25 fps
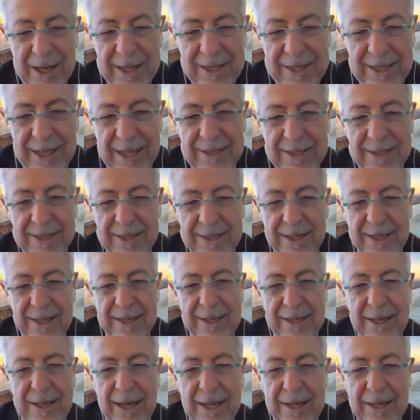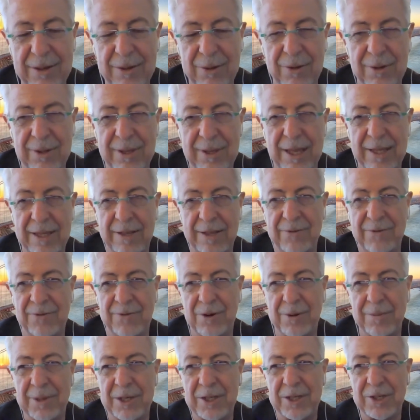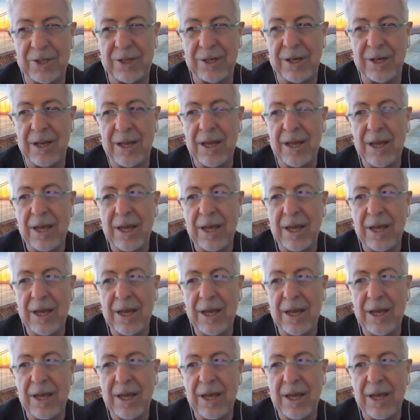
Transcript: sensing and all that information.